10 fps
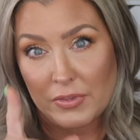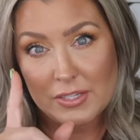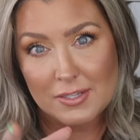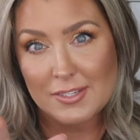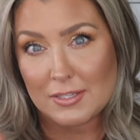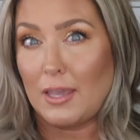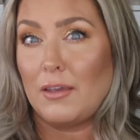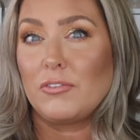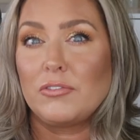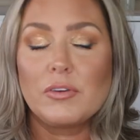That's not
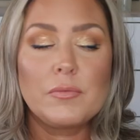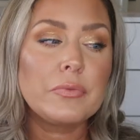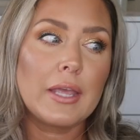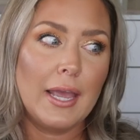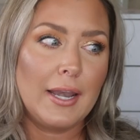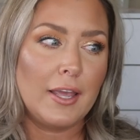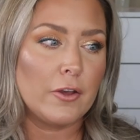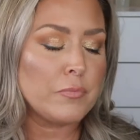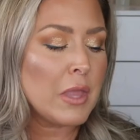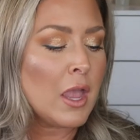safe.
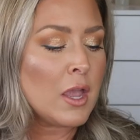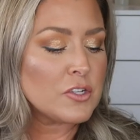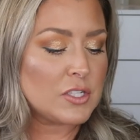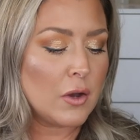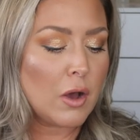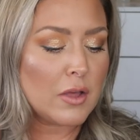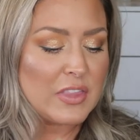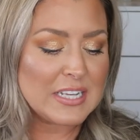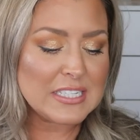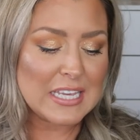Anyhow, so
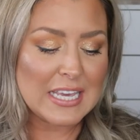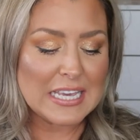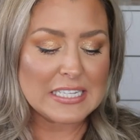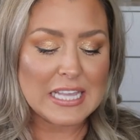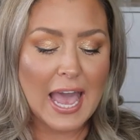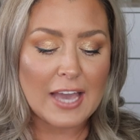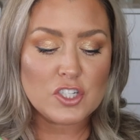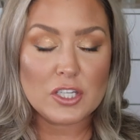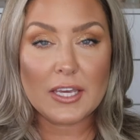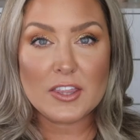this is
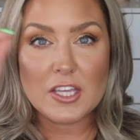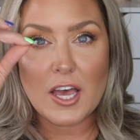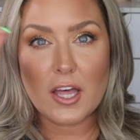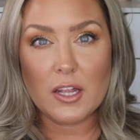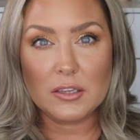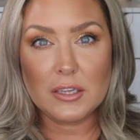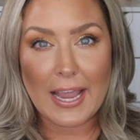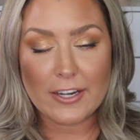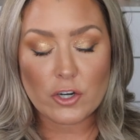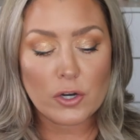actually the
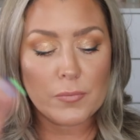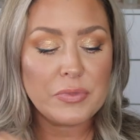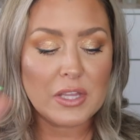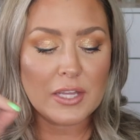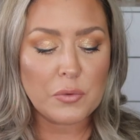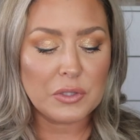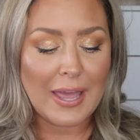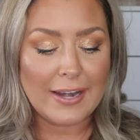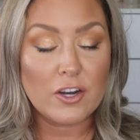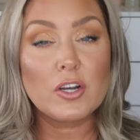liner, the liquid
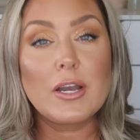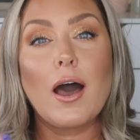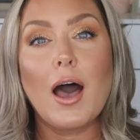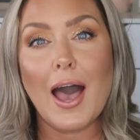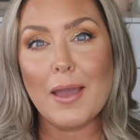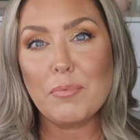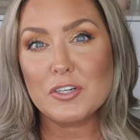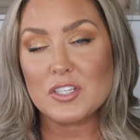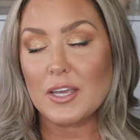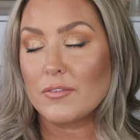liner. Now, I
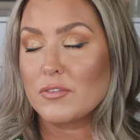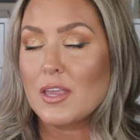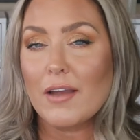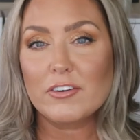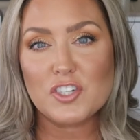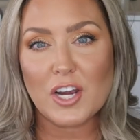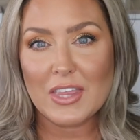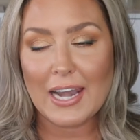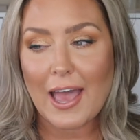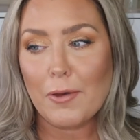personally have never
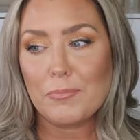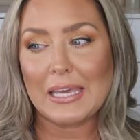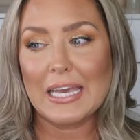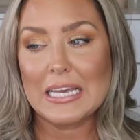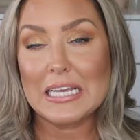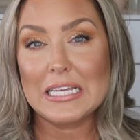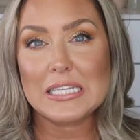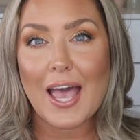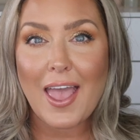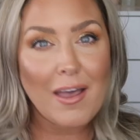tried that out
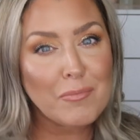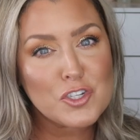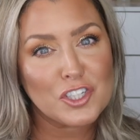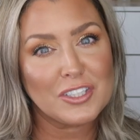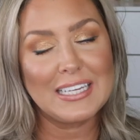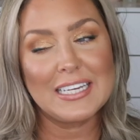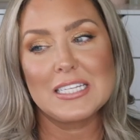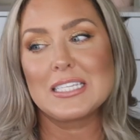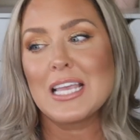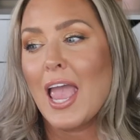because I have mature
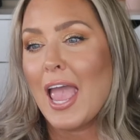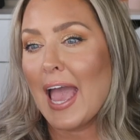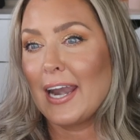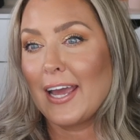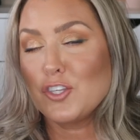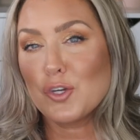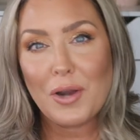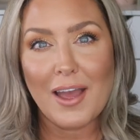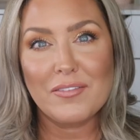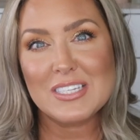lids and I
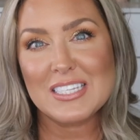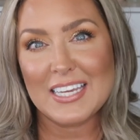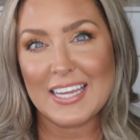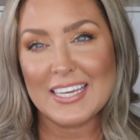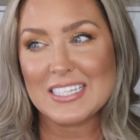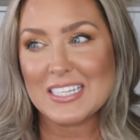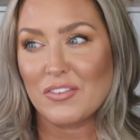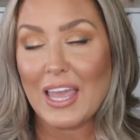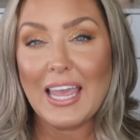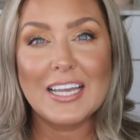don't have the steadiest
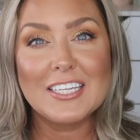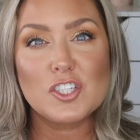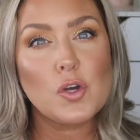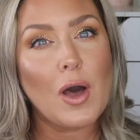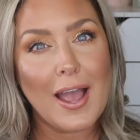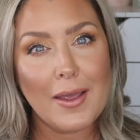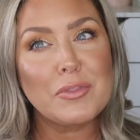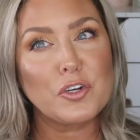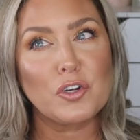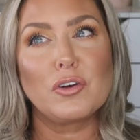of hands. So
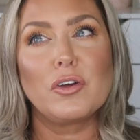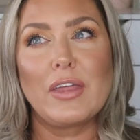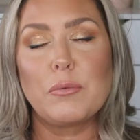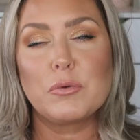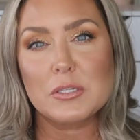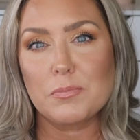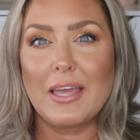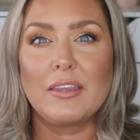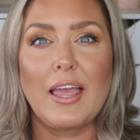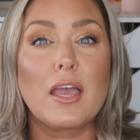I'm the girl that will
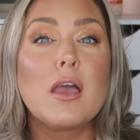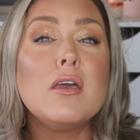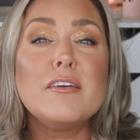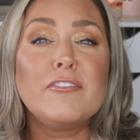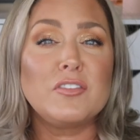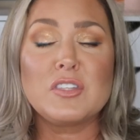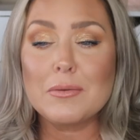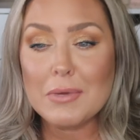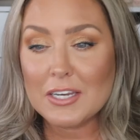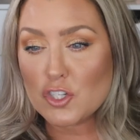spend like
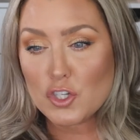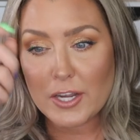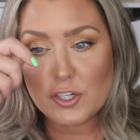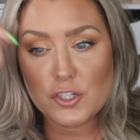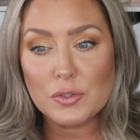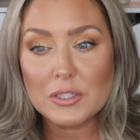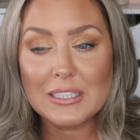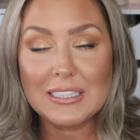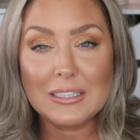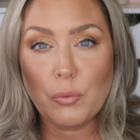15 minutes trying to do
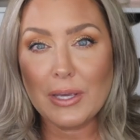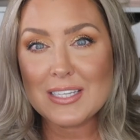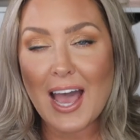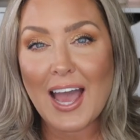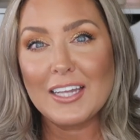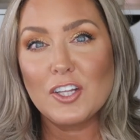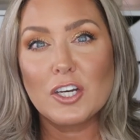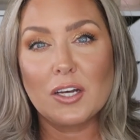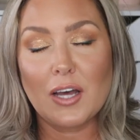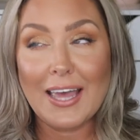a winged
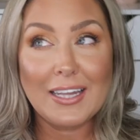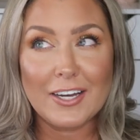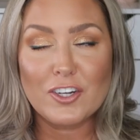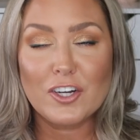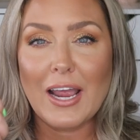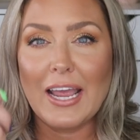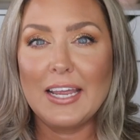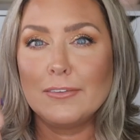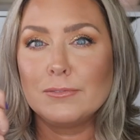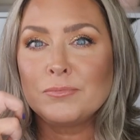eyeliner
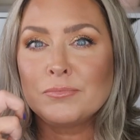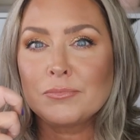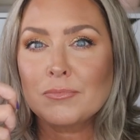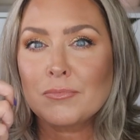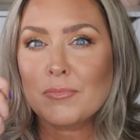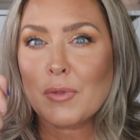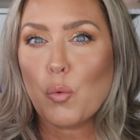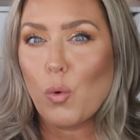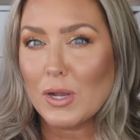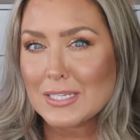and
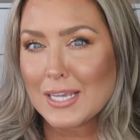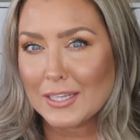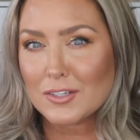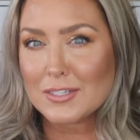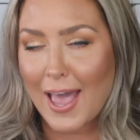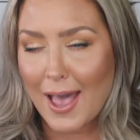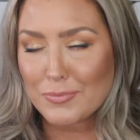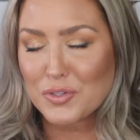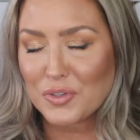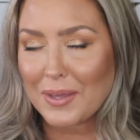one side looks
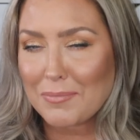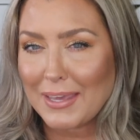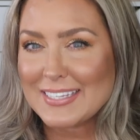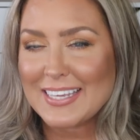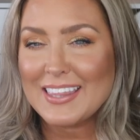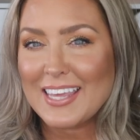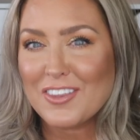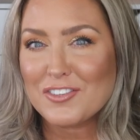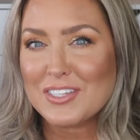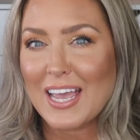absolutely amazing and the
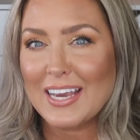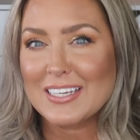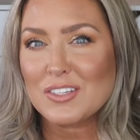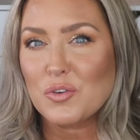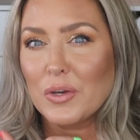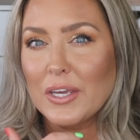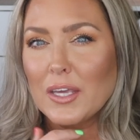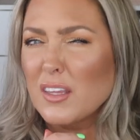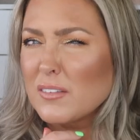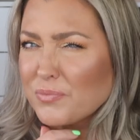other side is
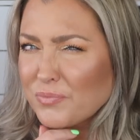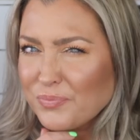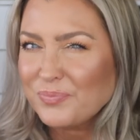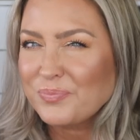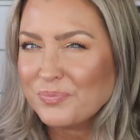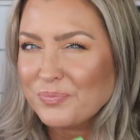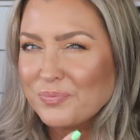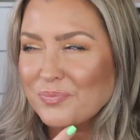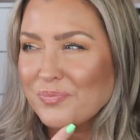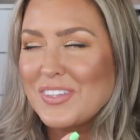going
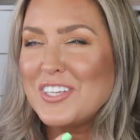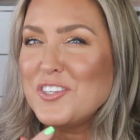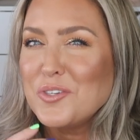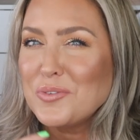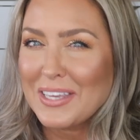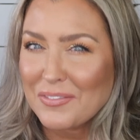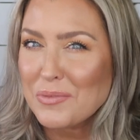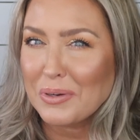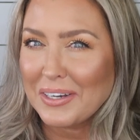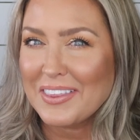did you
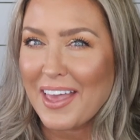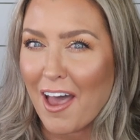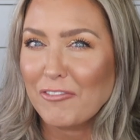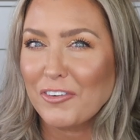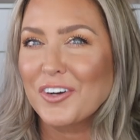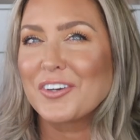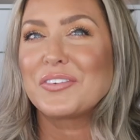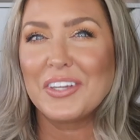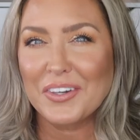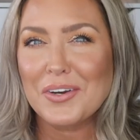even put in the effort?
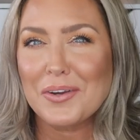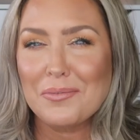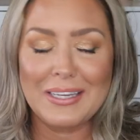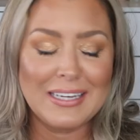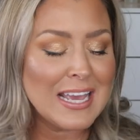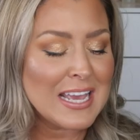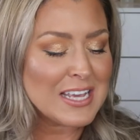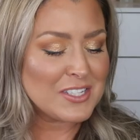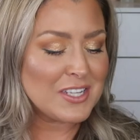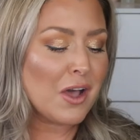You know what I mean?
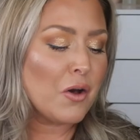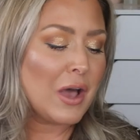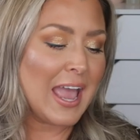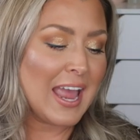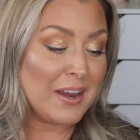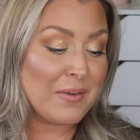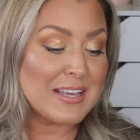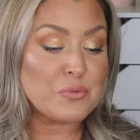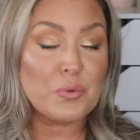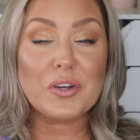So
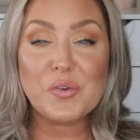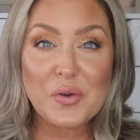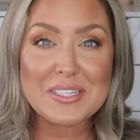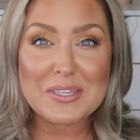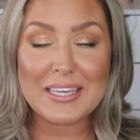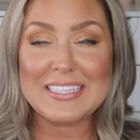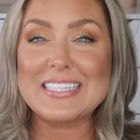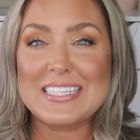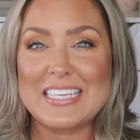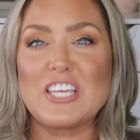anyways, we're going to get
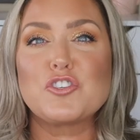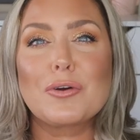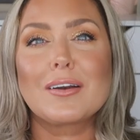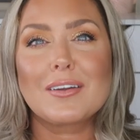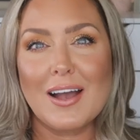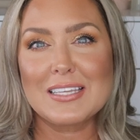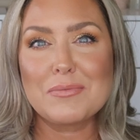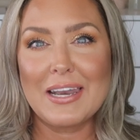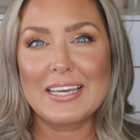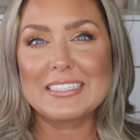to see Gerard
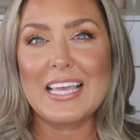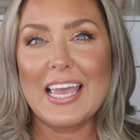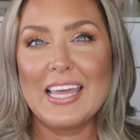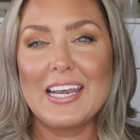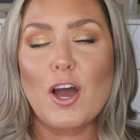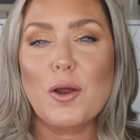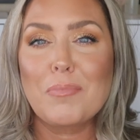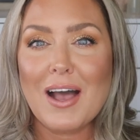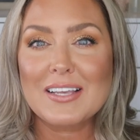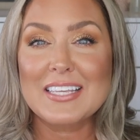Cosmetics in our
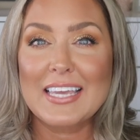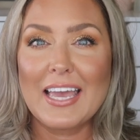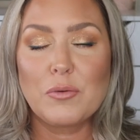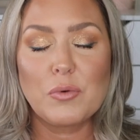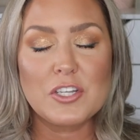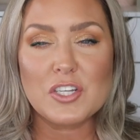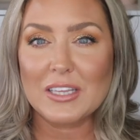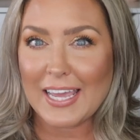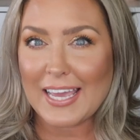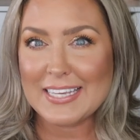box again, which
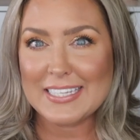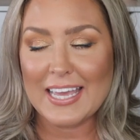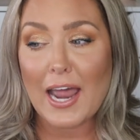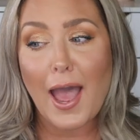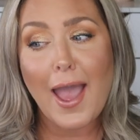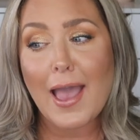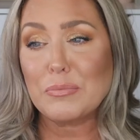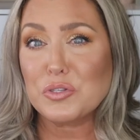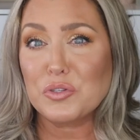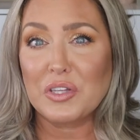like I said, I
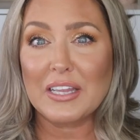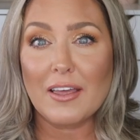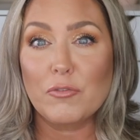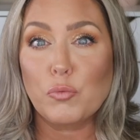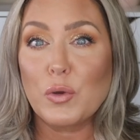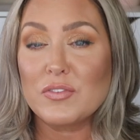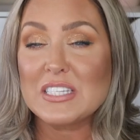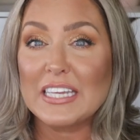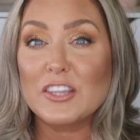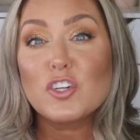absolutely love. We've
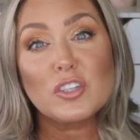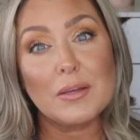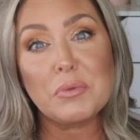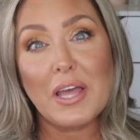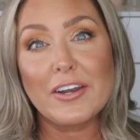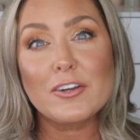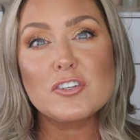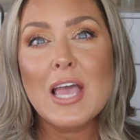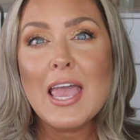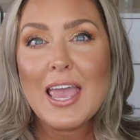seen their lip
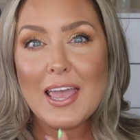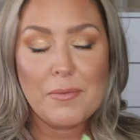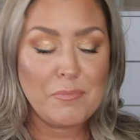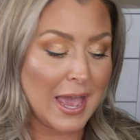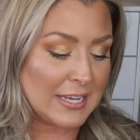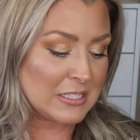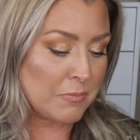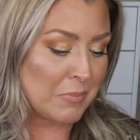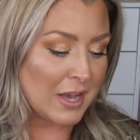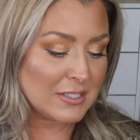liners in
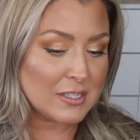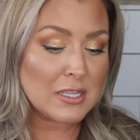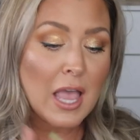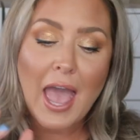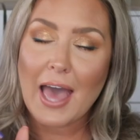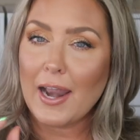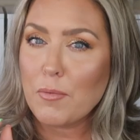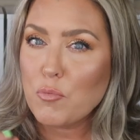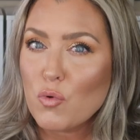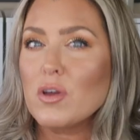past boxes, and
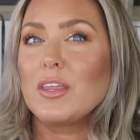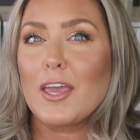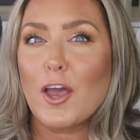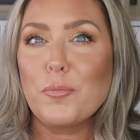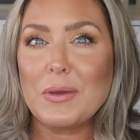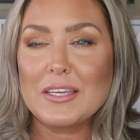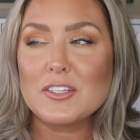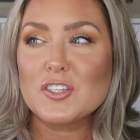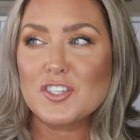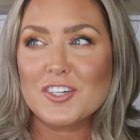I'm really hoping
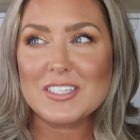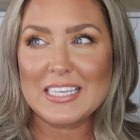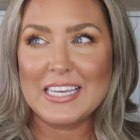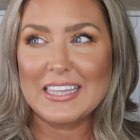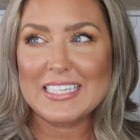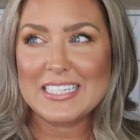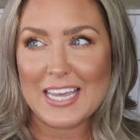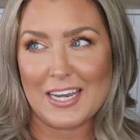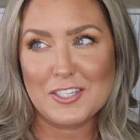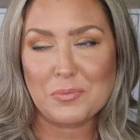to start seeing the
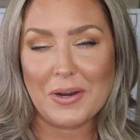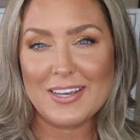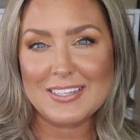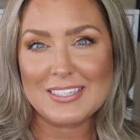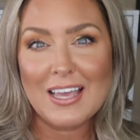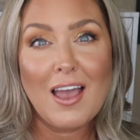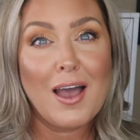setting sprays.